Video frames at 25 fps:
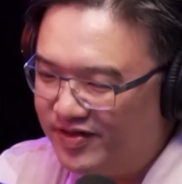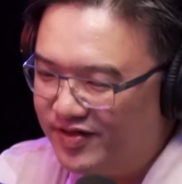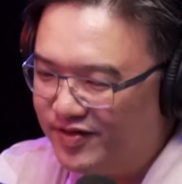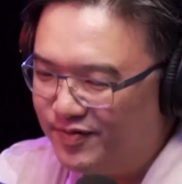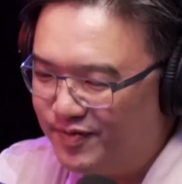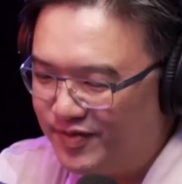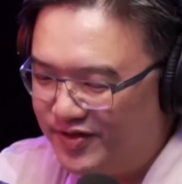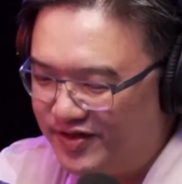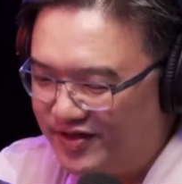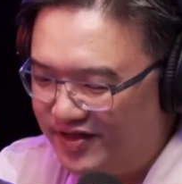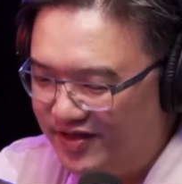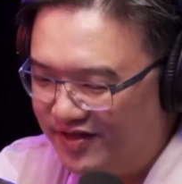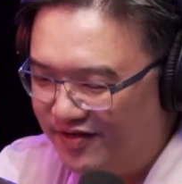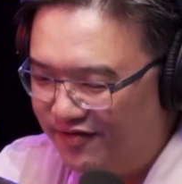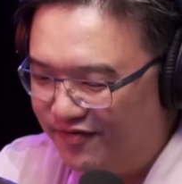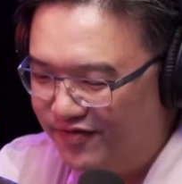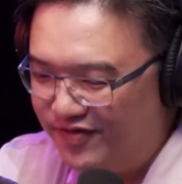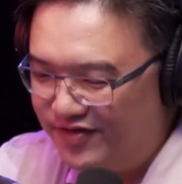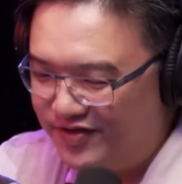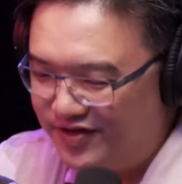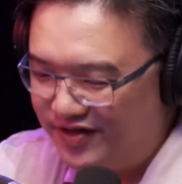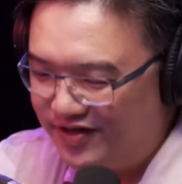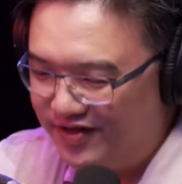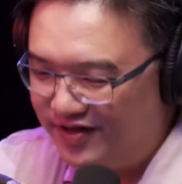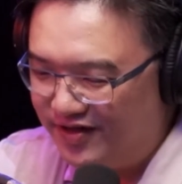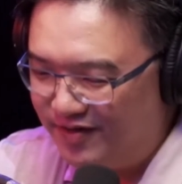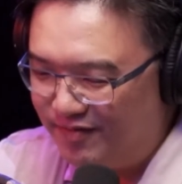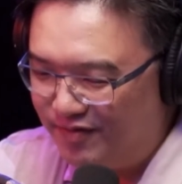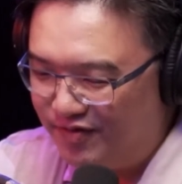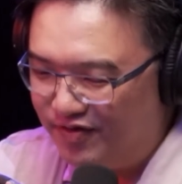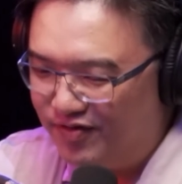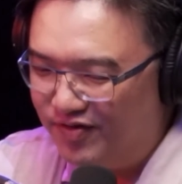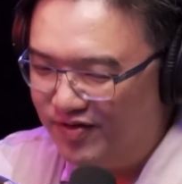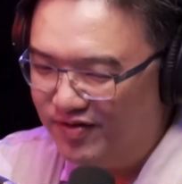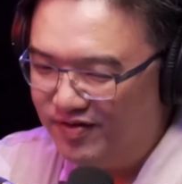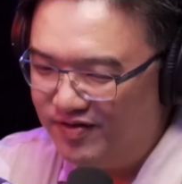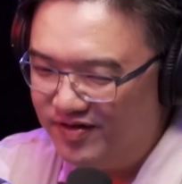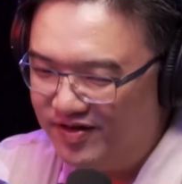just basically differentiating
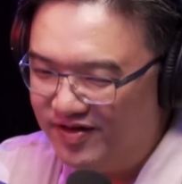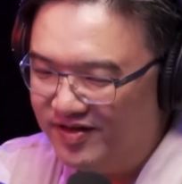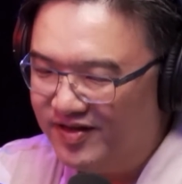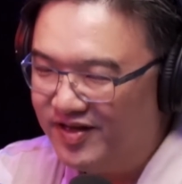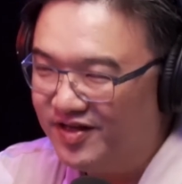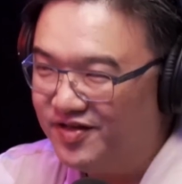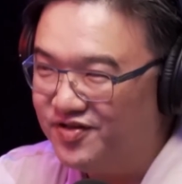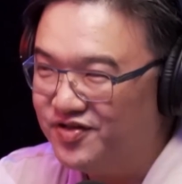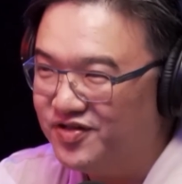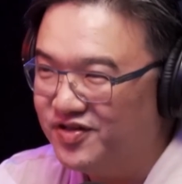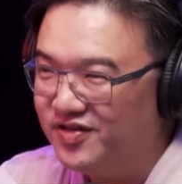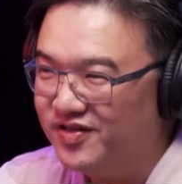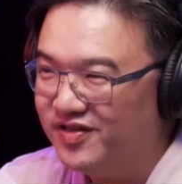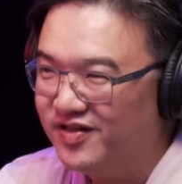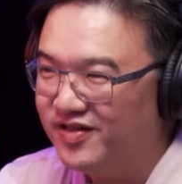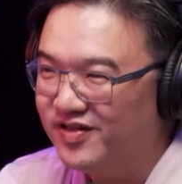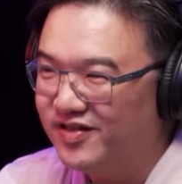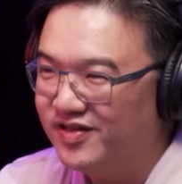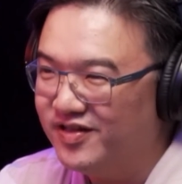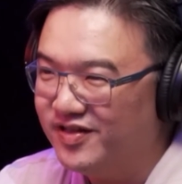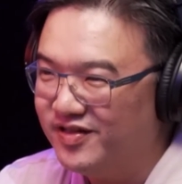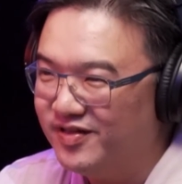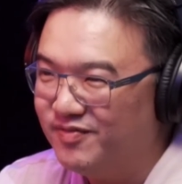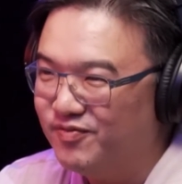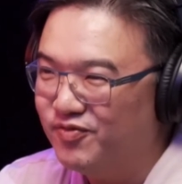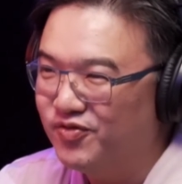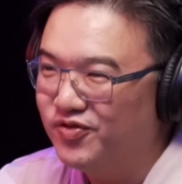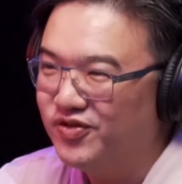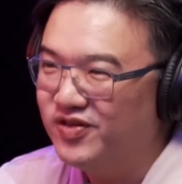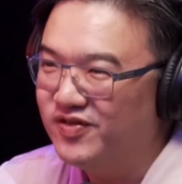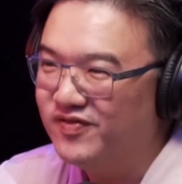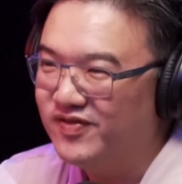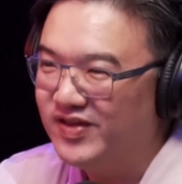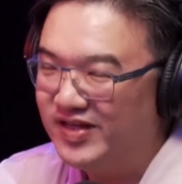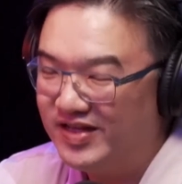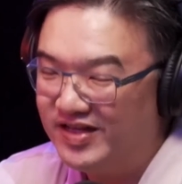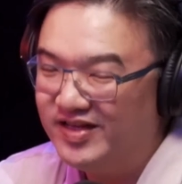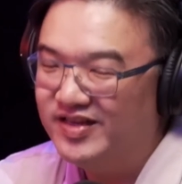between intention and
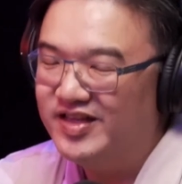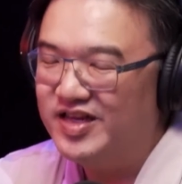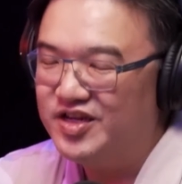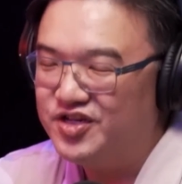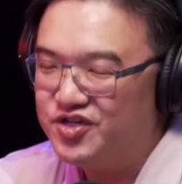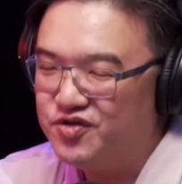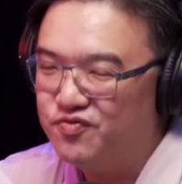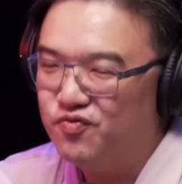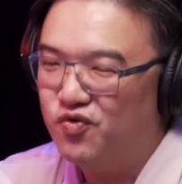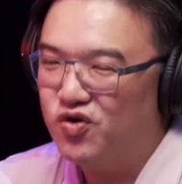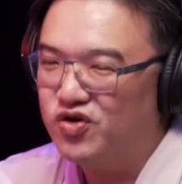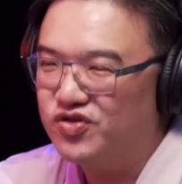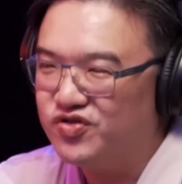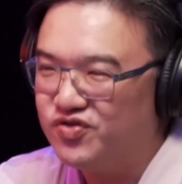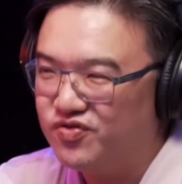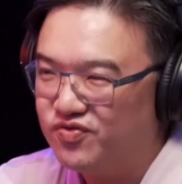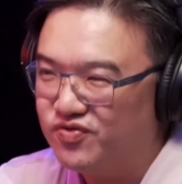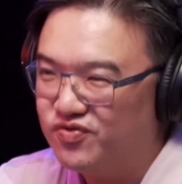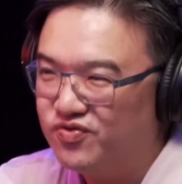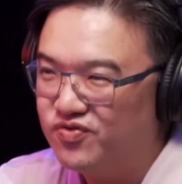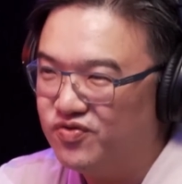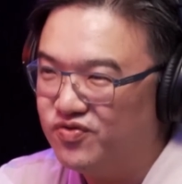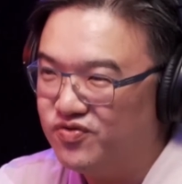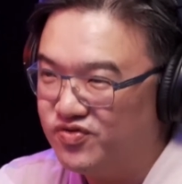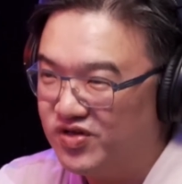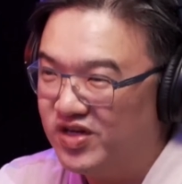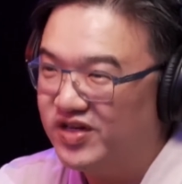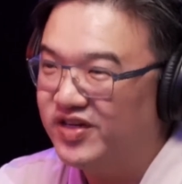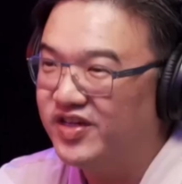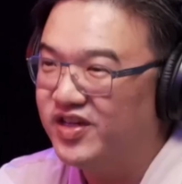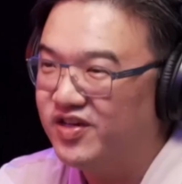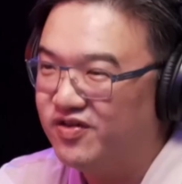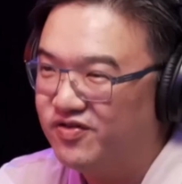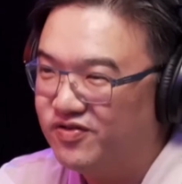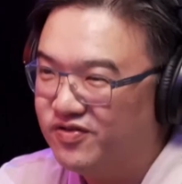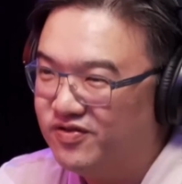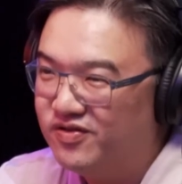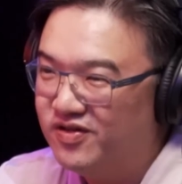motive. Like, the intention was to try and
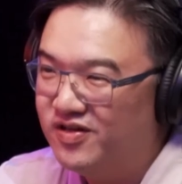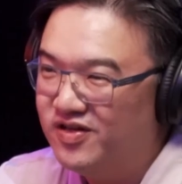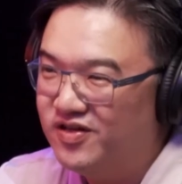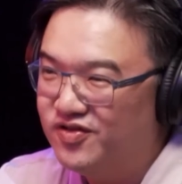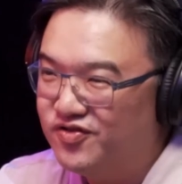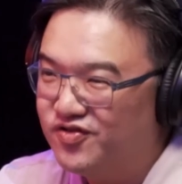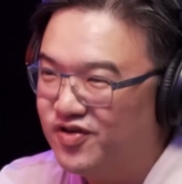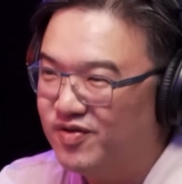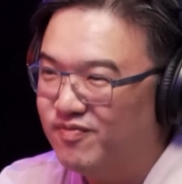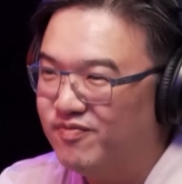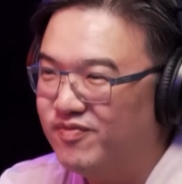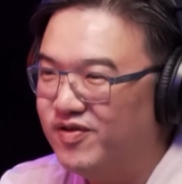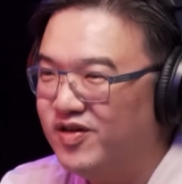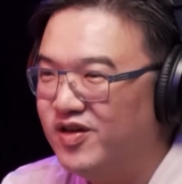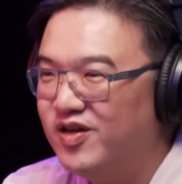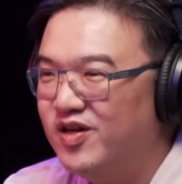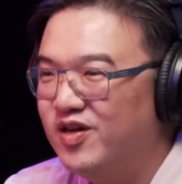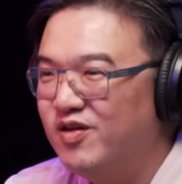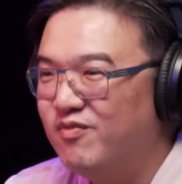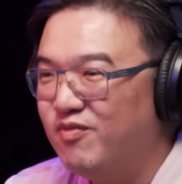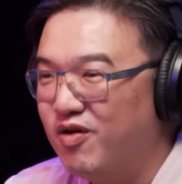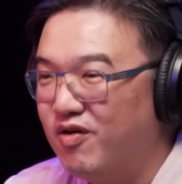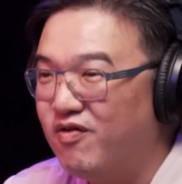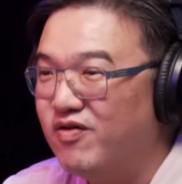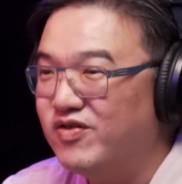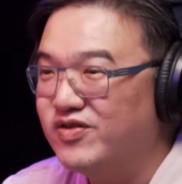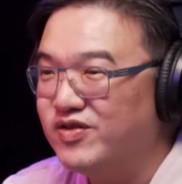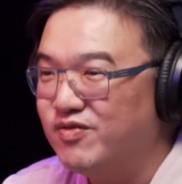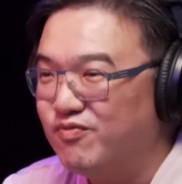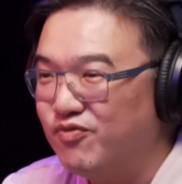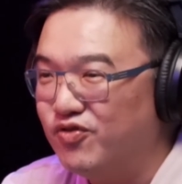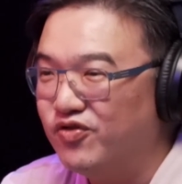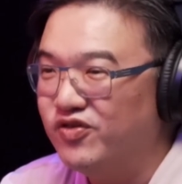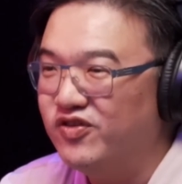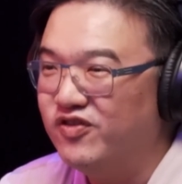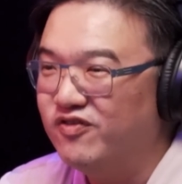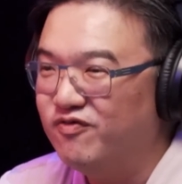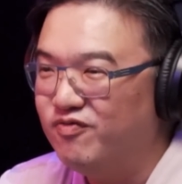kill Trump, but what was the
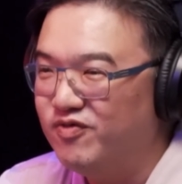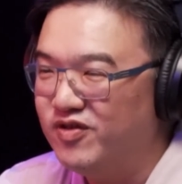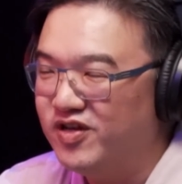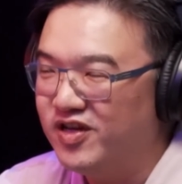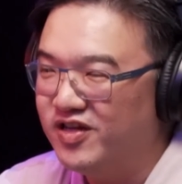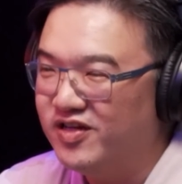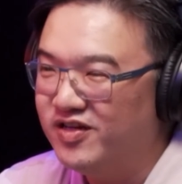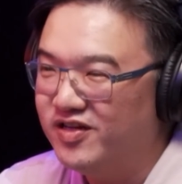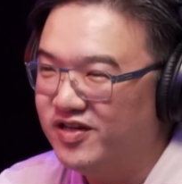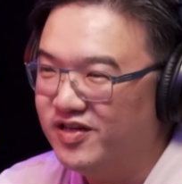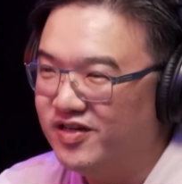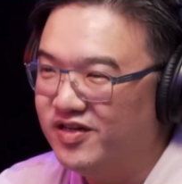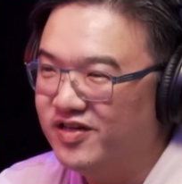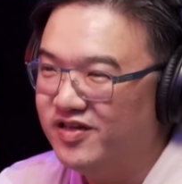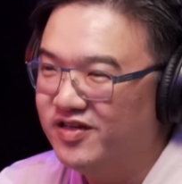motive behind that